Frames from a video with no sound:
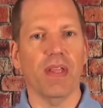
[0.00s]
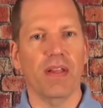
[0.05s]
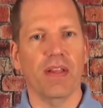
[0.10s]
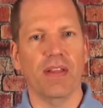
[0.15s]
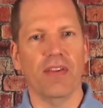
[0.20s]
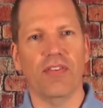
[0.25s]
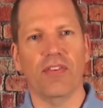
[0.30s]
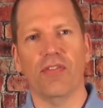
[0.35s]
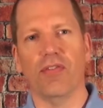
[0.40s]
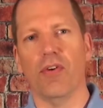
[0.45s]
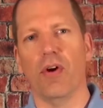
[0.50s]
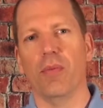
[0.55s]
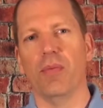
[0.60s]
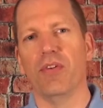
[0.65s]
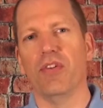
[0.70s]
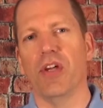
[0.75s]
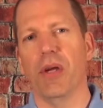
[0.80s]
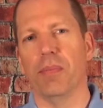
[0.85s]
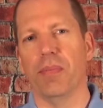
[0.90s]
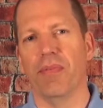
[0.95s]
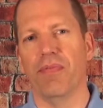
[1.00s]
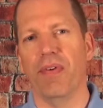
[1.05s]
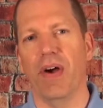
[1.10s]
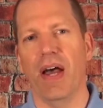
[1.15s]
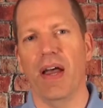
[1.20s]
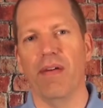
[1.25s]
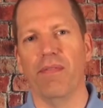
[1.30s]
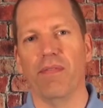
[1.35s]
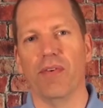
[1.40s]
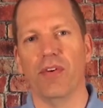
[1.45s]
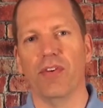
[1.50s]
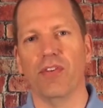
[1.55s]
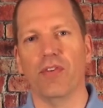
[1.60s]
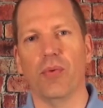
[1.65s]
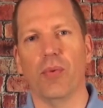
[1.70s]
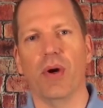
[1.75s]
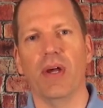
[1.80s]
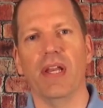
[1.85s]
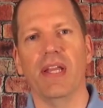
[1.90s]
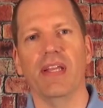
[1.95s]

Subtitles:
This is Romans chapter 5, verse 20.